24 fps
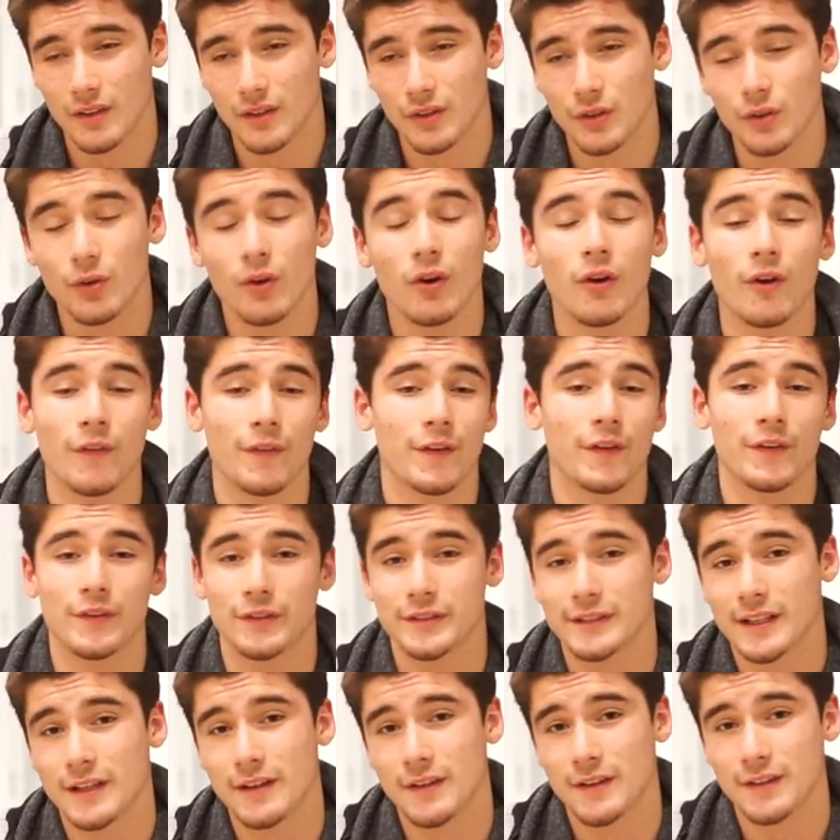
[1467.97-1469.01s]
you're on the other
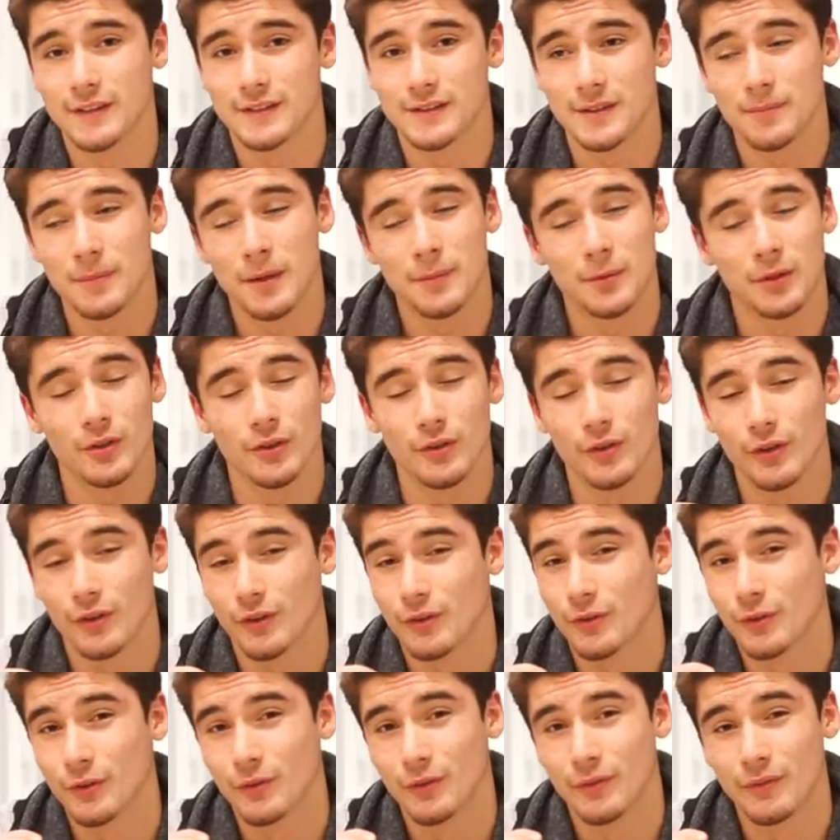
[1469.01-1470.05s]
side of this, and maybe you're going
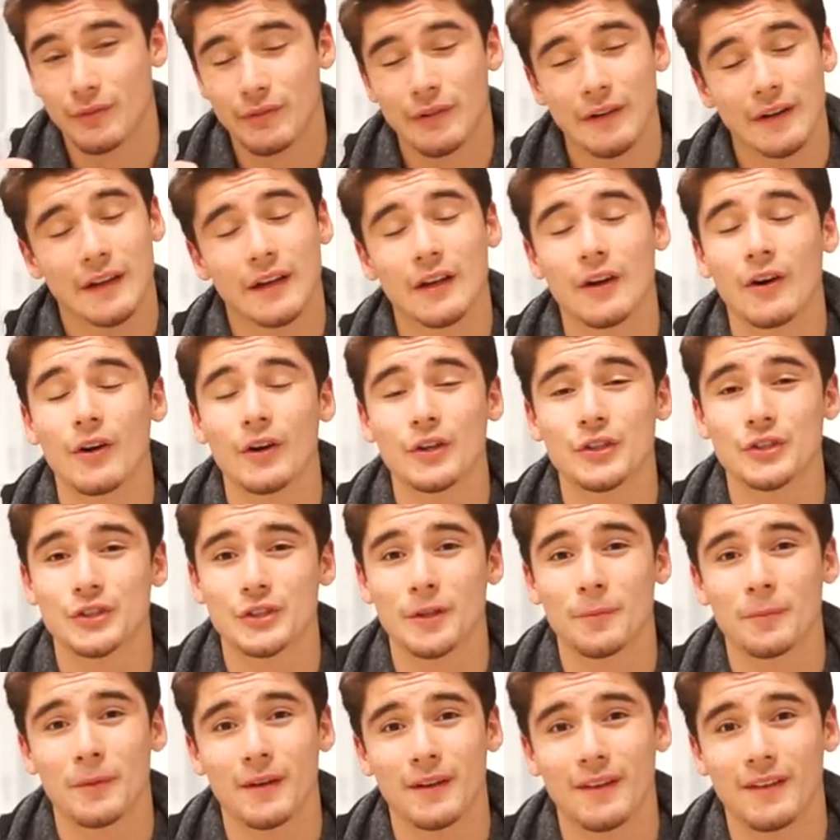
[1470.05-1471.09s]
through fucking
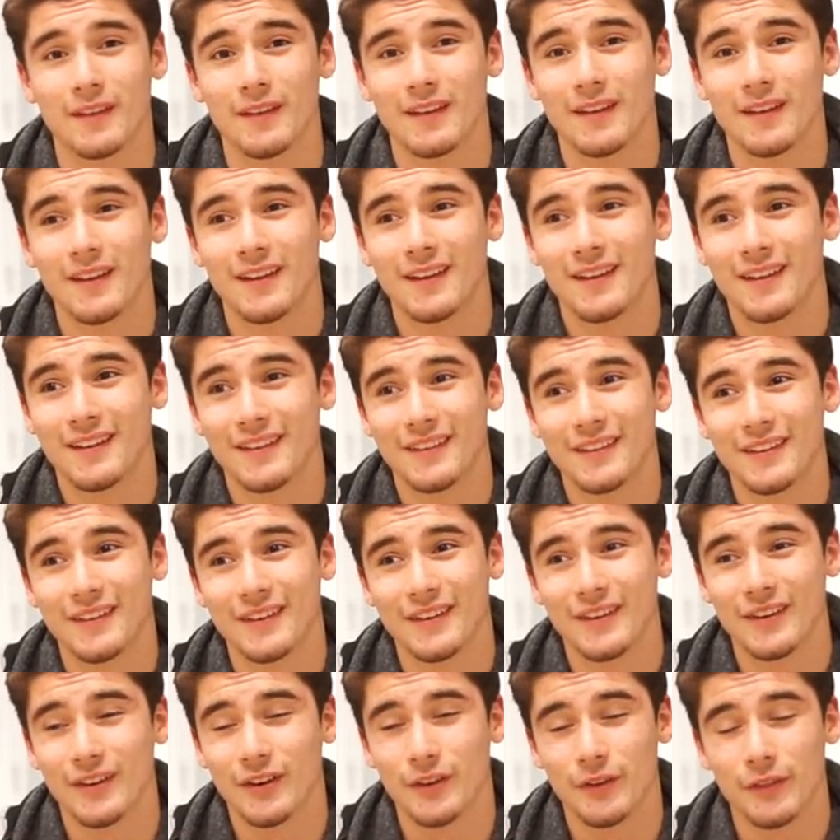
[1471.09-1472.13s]
hardship, and
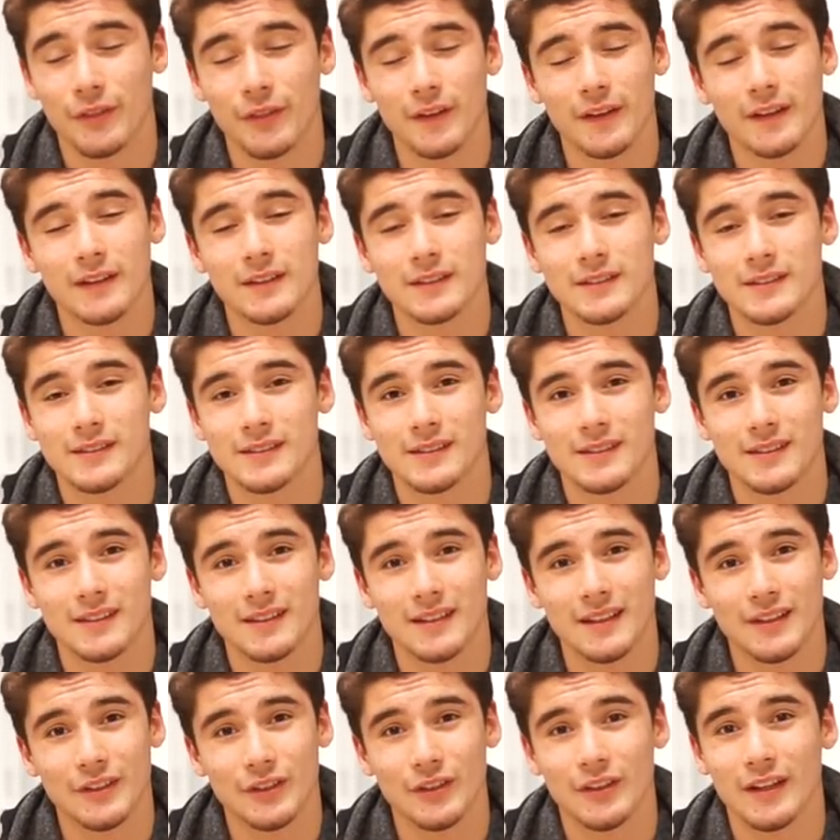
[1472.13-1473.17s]
there are things
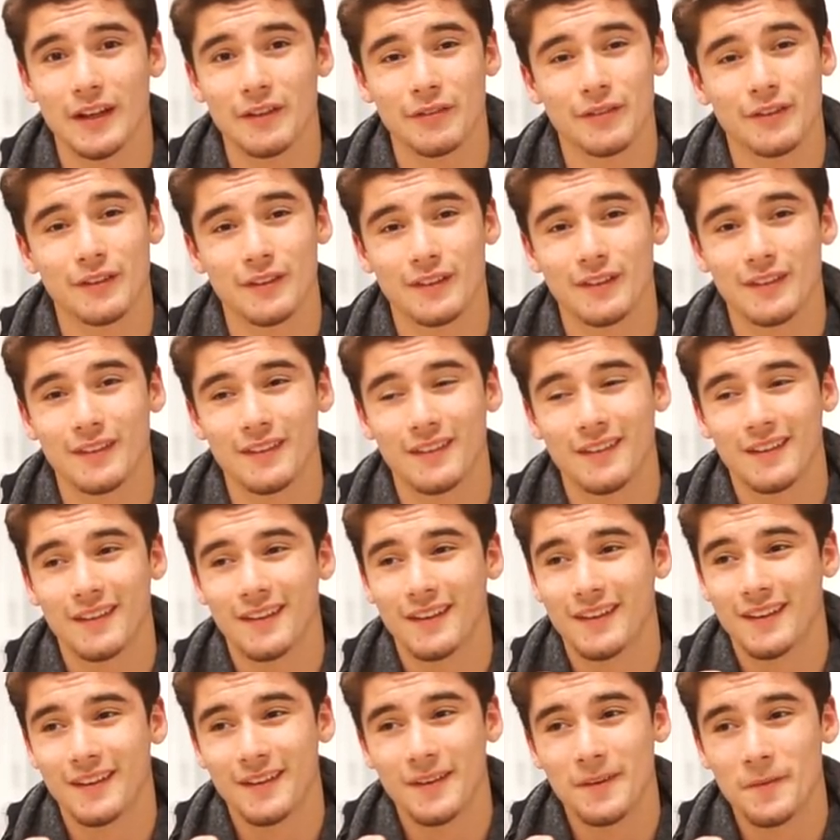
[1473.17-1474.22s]
in your life that
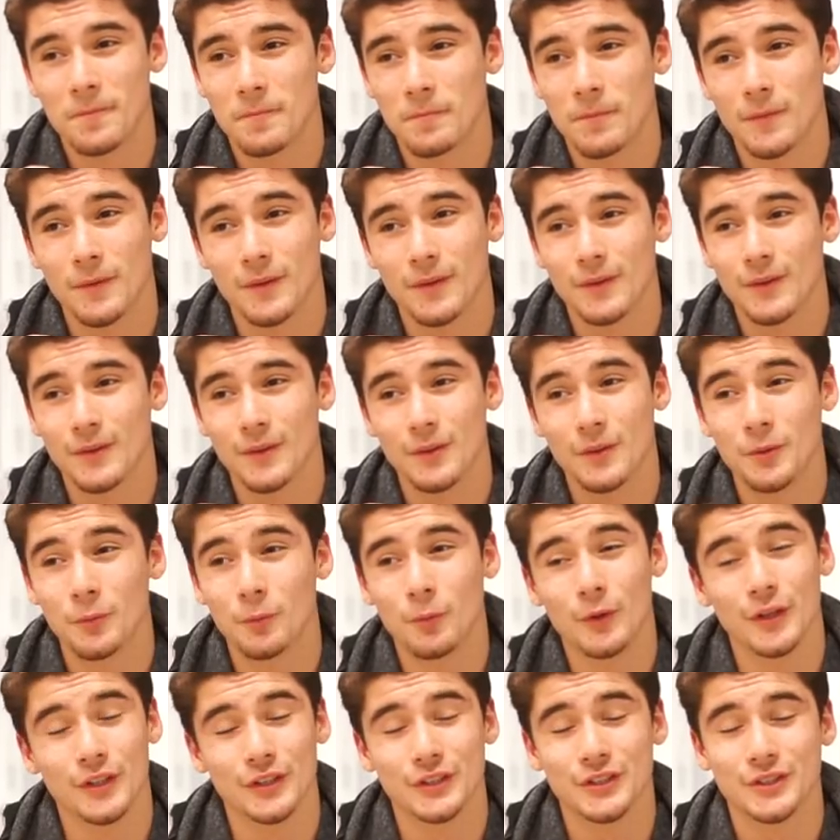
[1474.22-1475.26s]
you
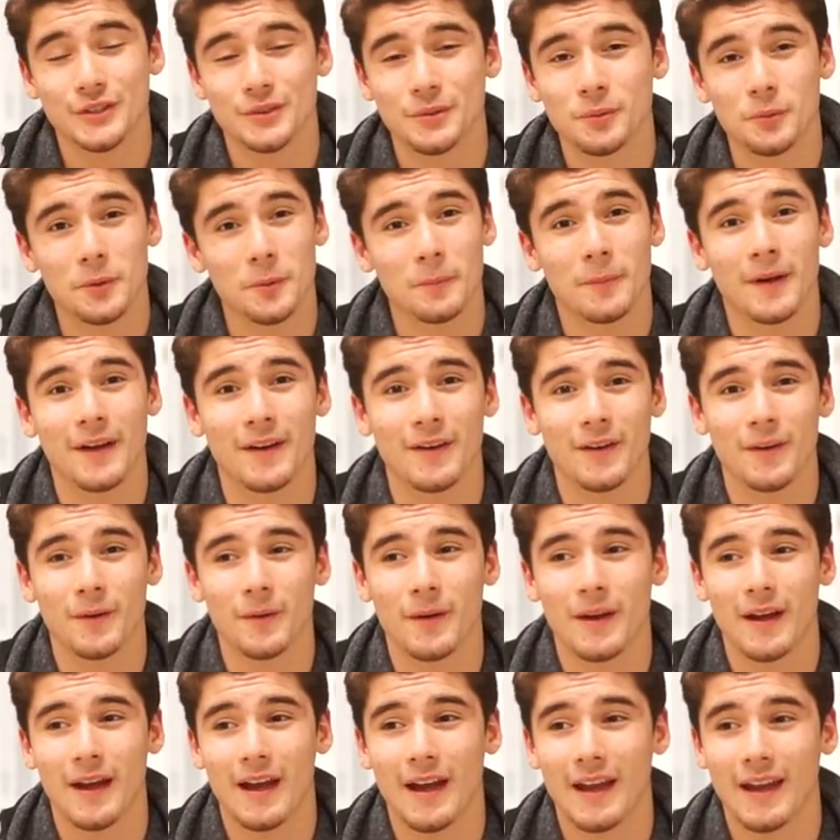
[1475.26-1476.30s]
wish were
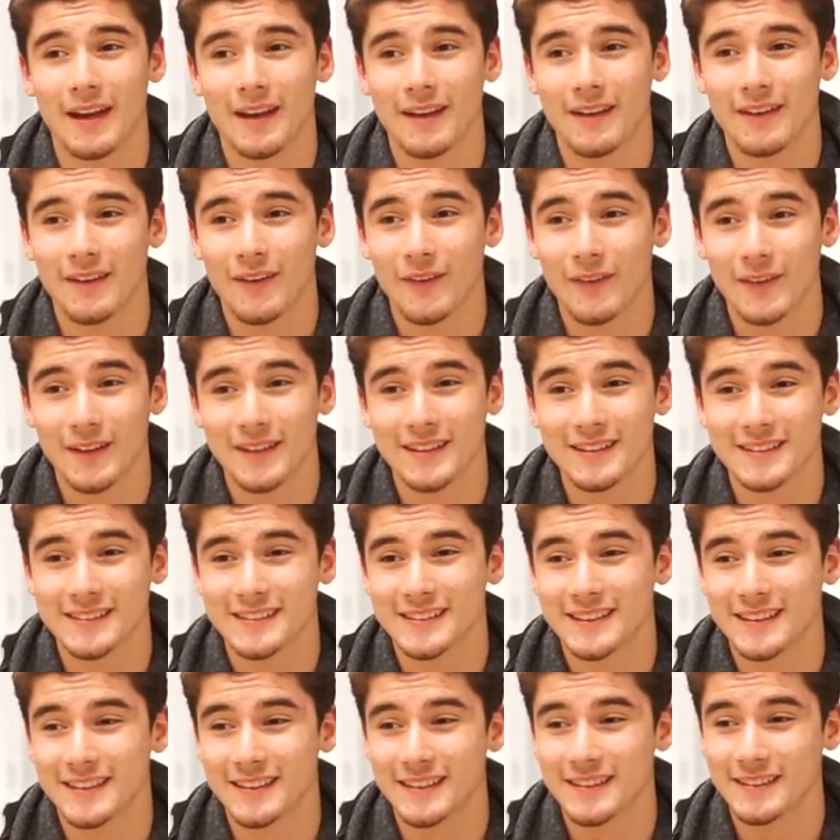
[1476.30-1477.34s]
better, and all I can
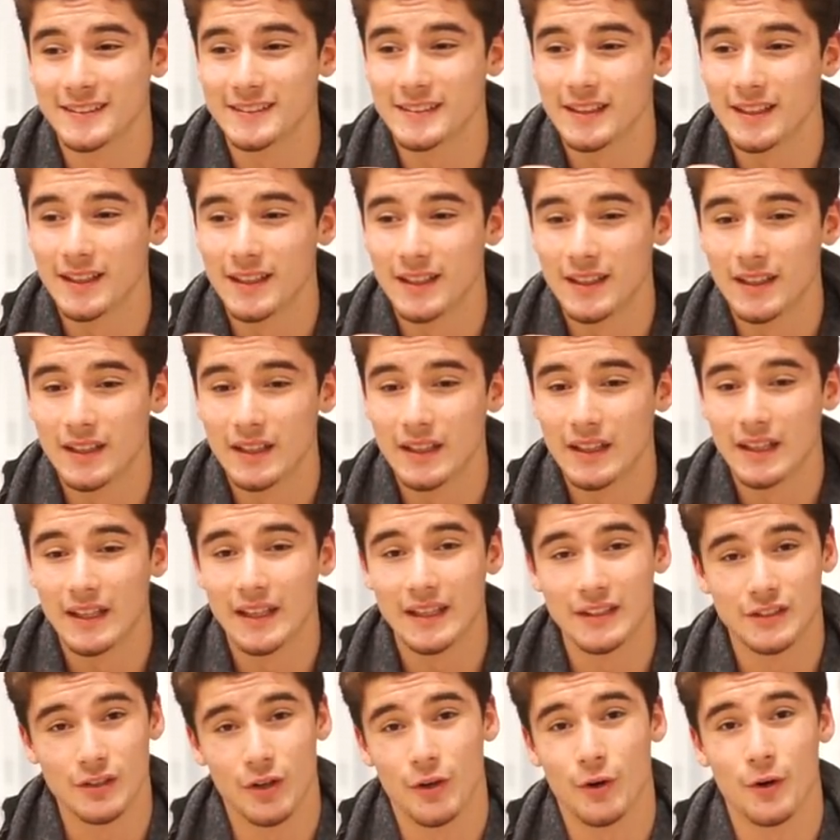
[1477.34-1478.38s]
say is
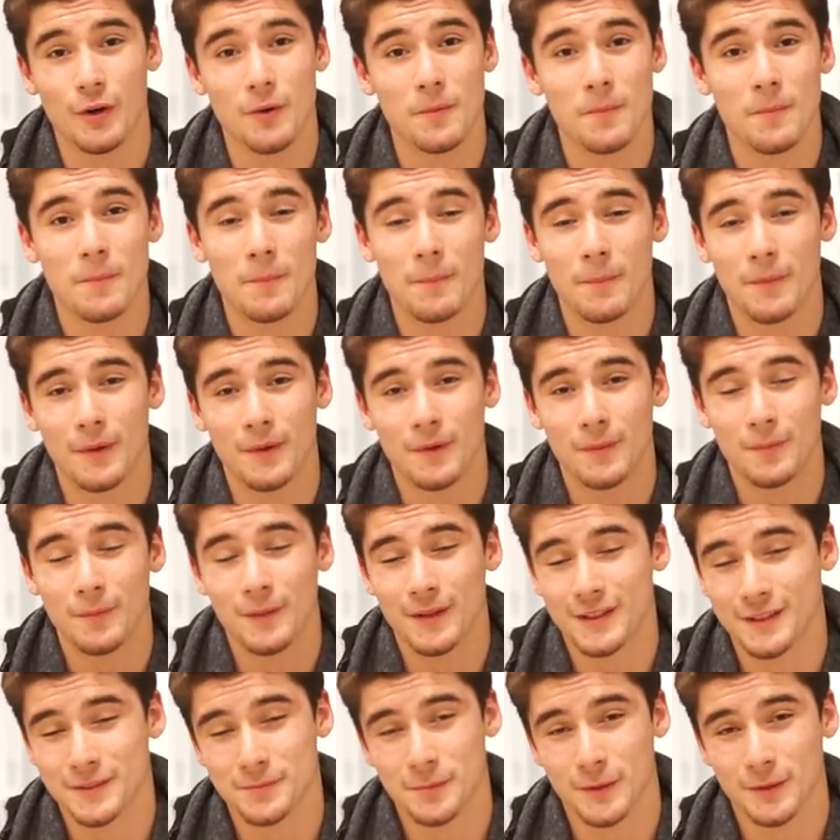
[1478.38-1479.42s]
it's hard,
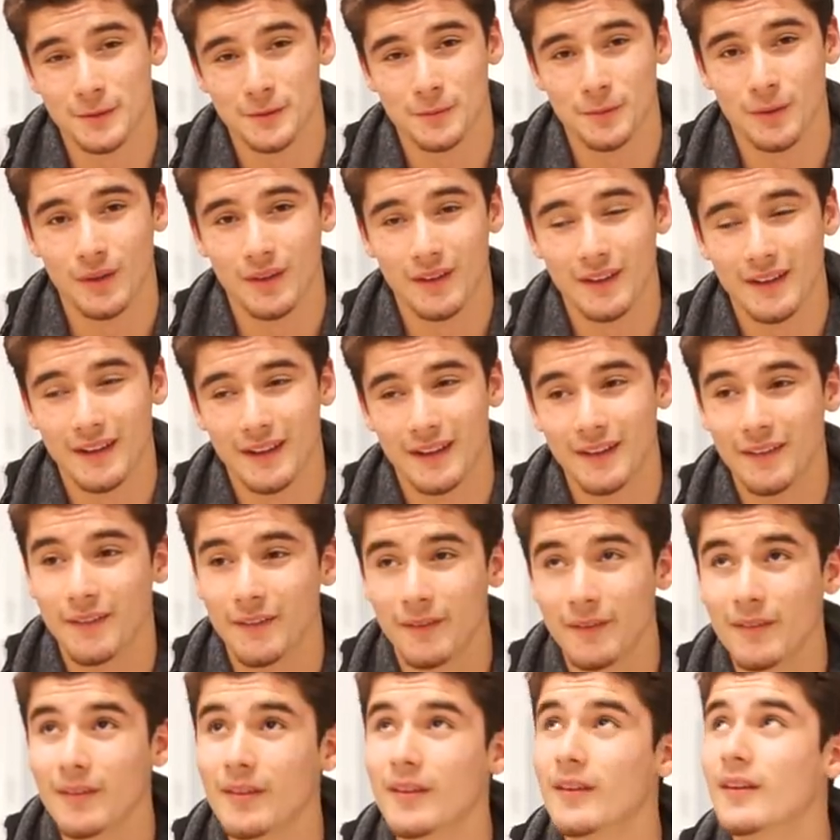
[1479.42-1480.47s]
but it's possible.
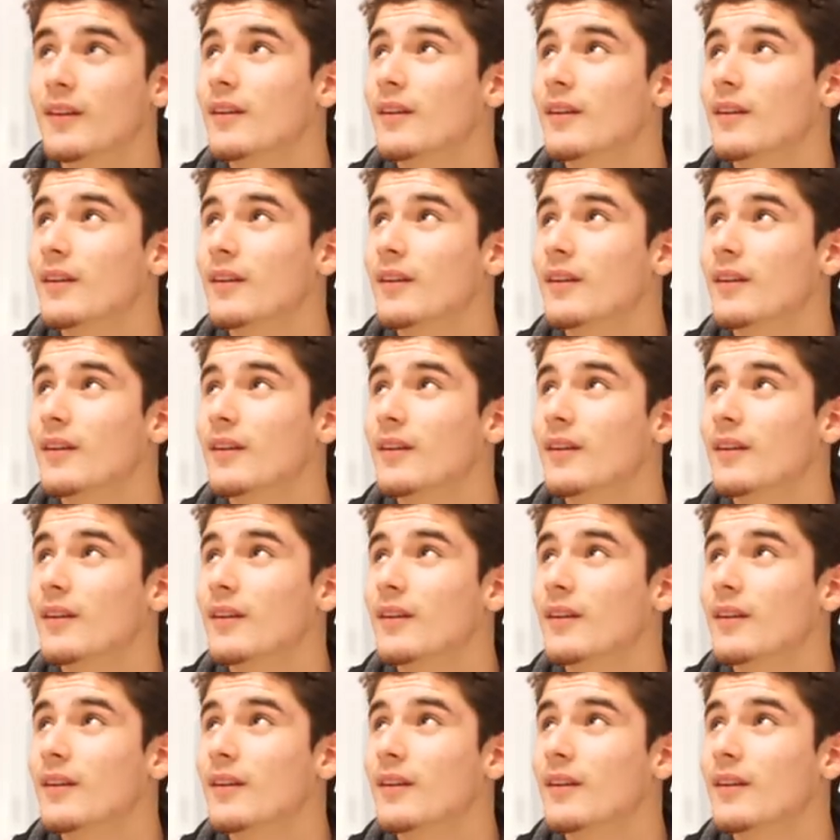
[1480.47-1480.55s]
And